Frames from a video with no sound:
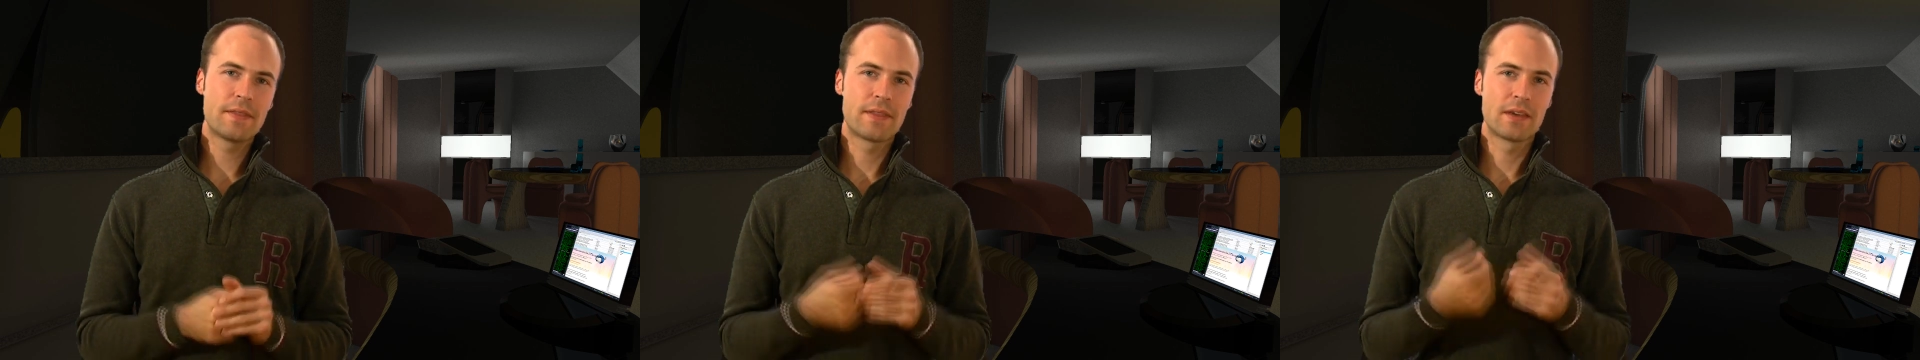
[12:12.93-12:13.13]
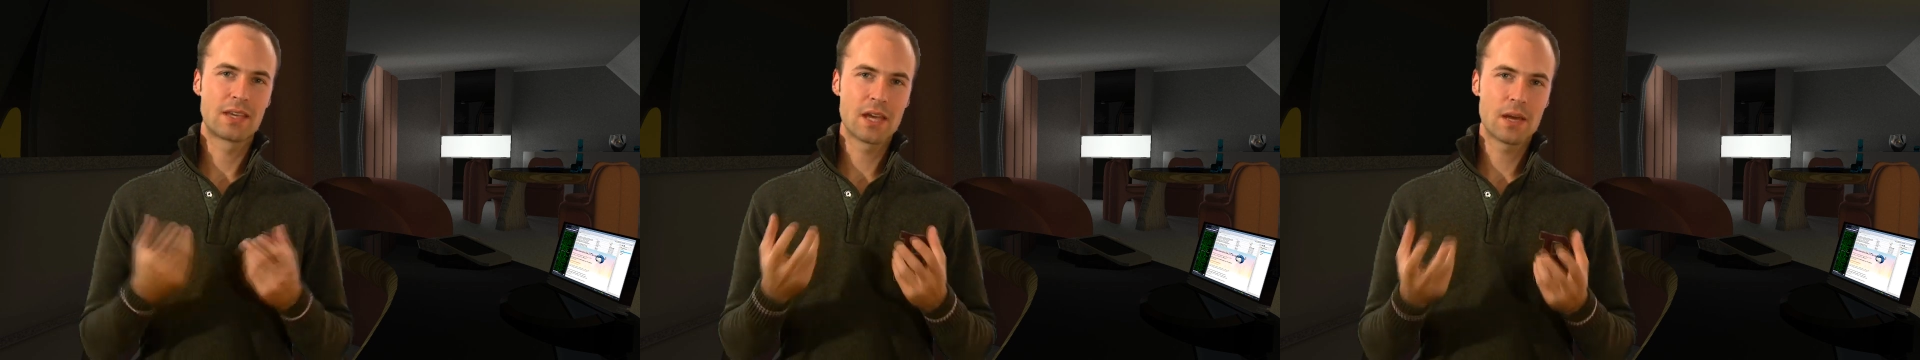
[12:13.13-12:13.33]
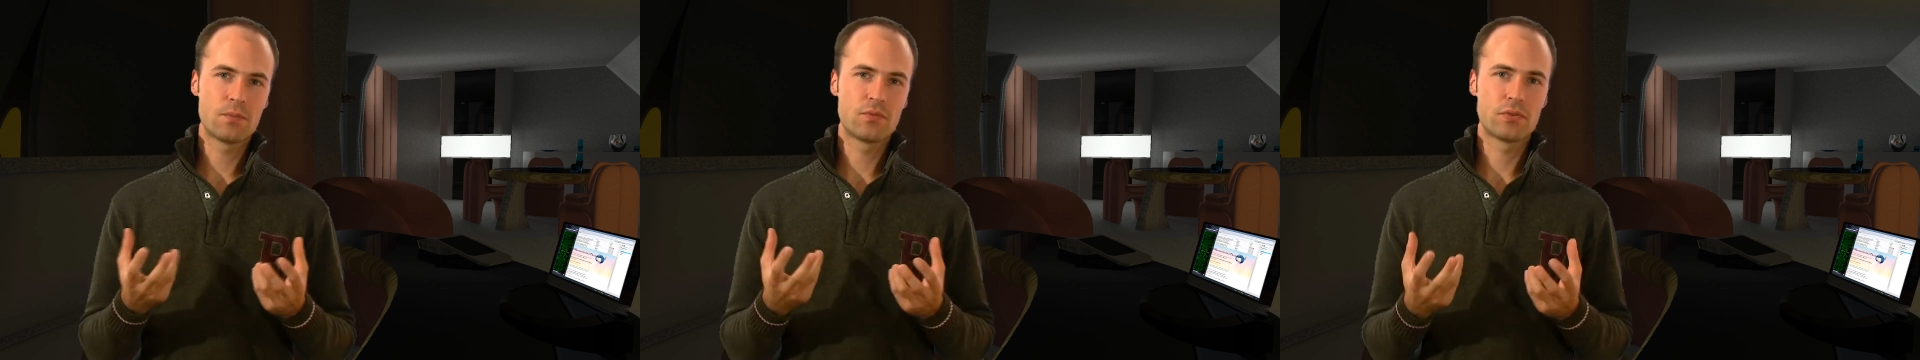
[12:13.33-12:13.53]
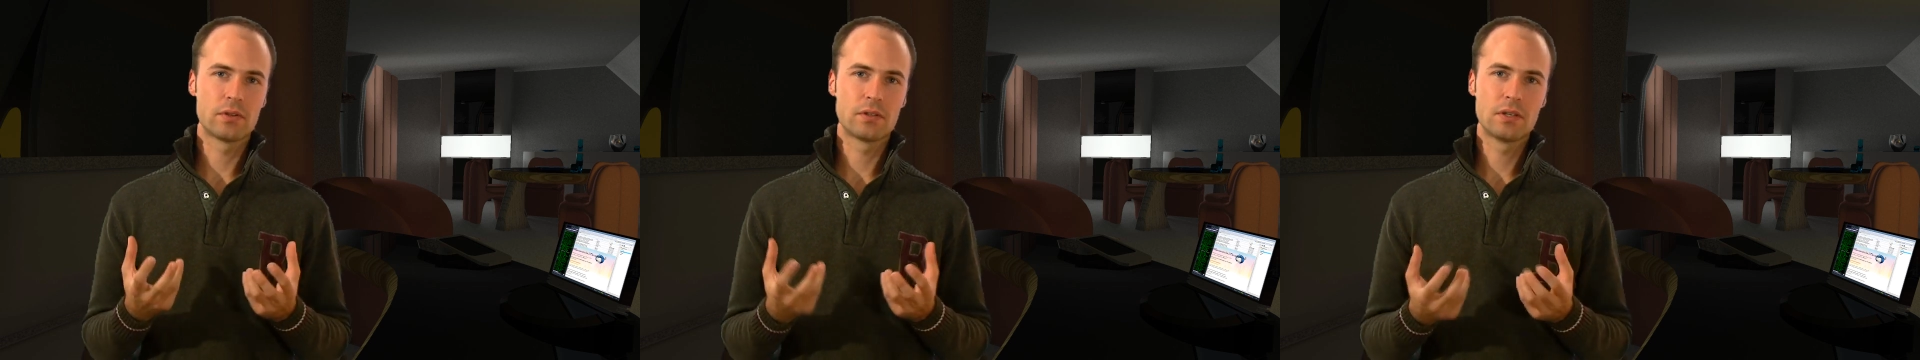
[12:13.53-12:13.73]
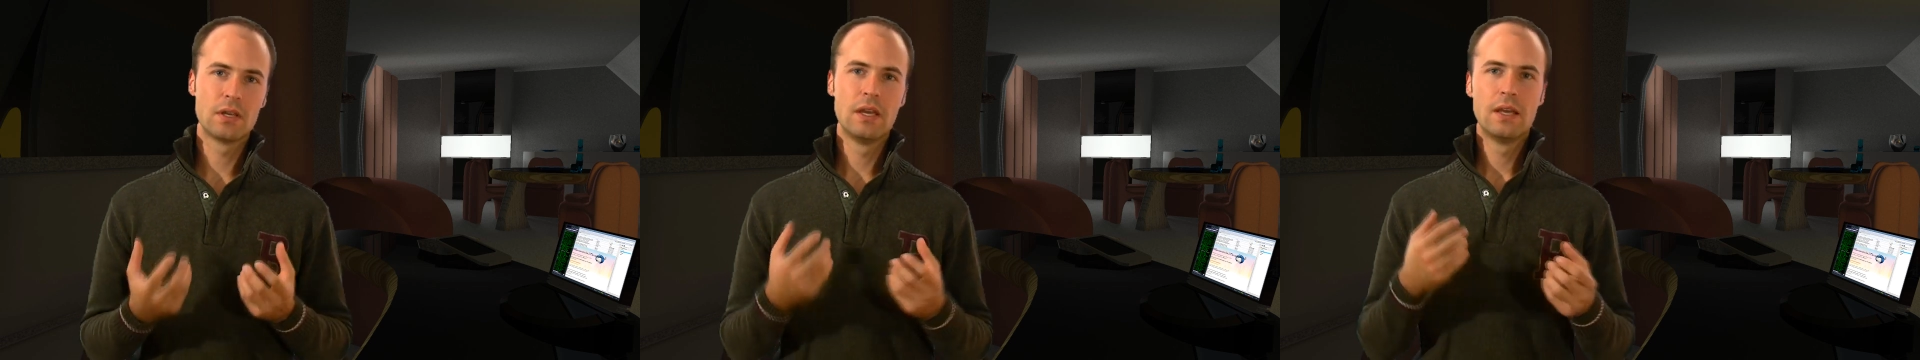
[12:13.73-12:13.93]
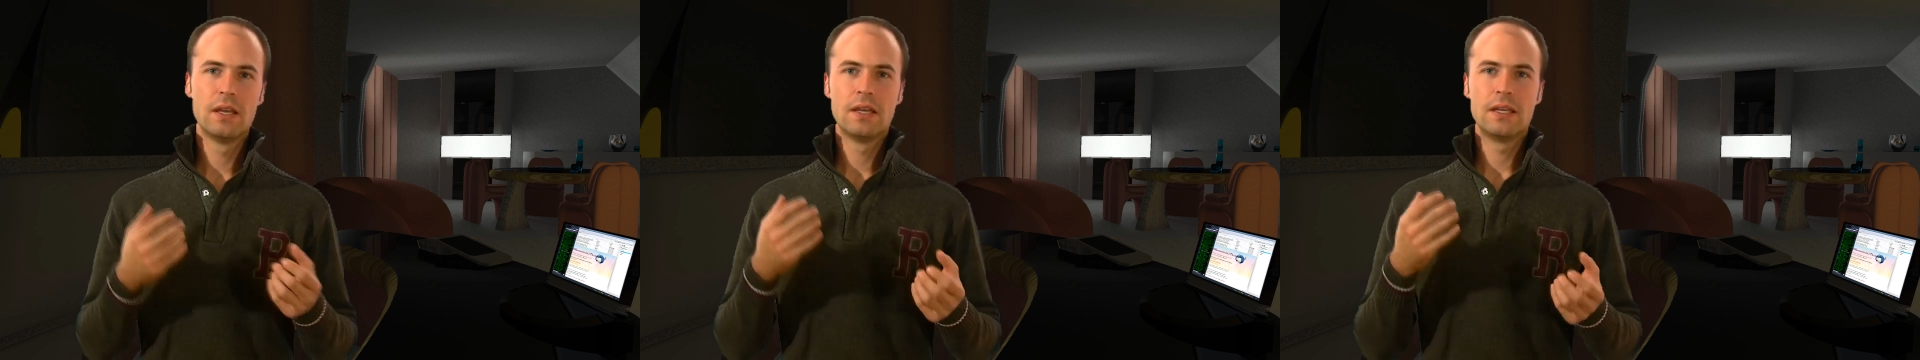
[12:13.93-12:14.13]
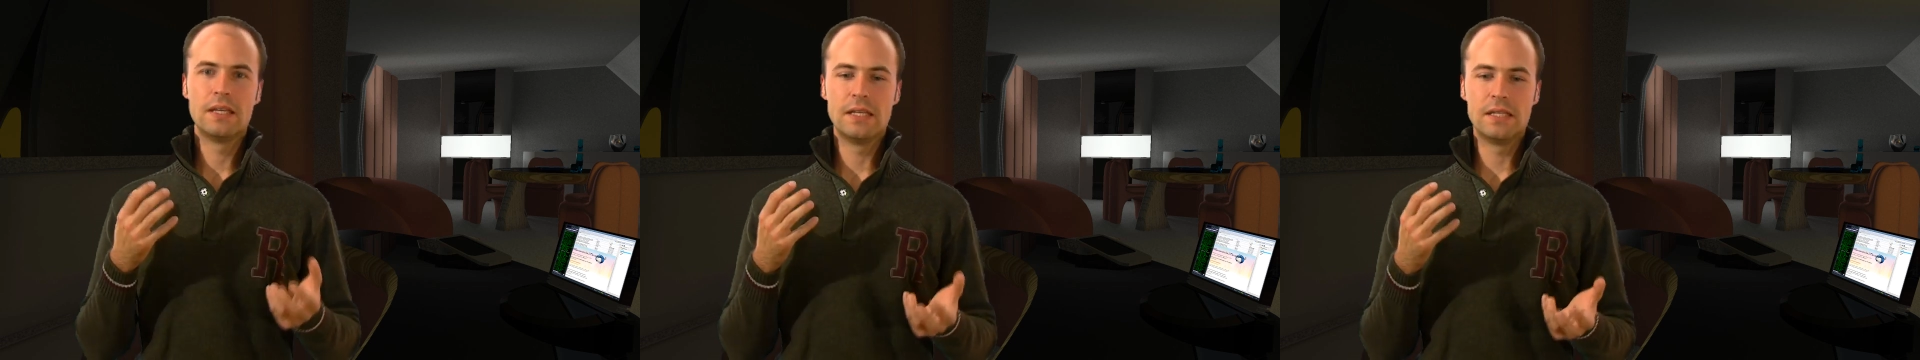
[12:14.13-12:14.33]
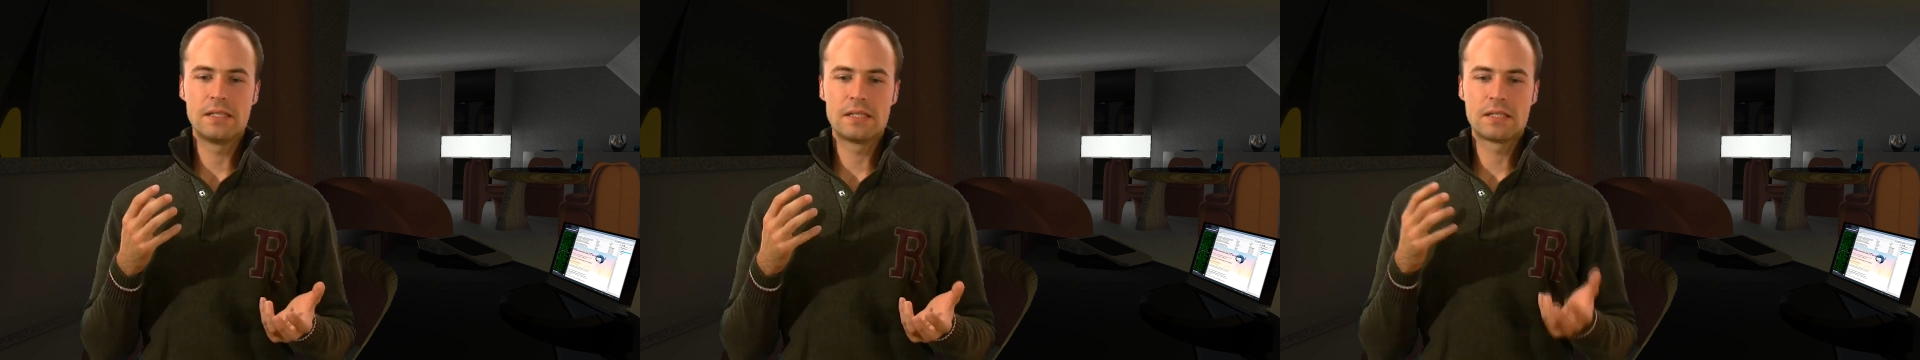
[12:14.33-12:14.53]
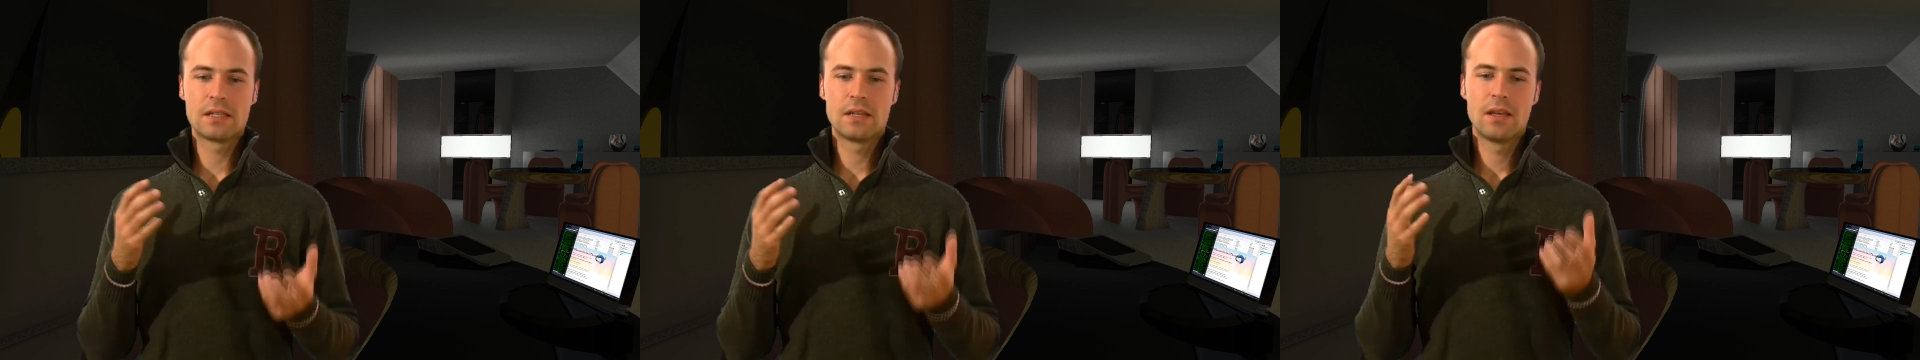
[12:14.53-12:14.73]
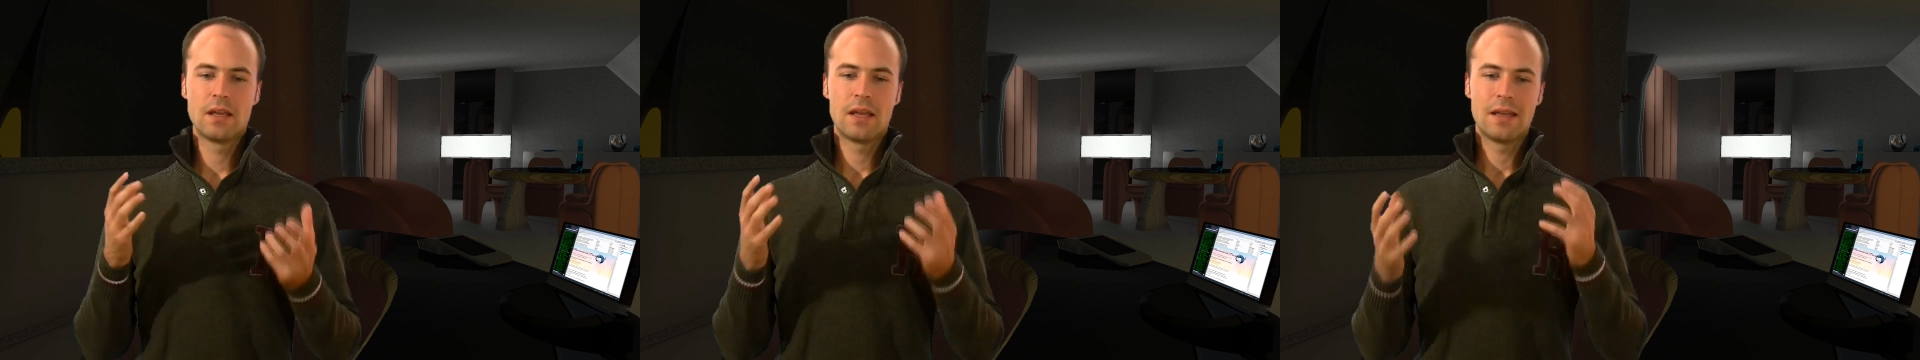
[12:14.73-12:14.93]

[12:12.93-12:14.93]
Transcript: and the comfort is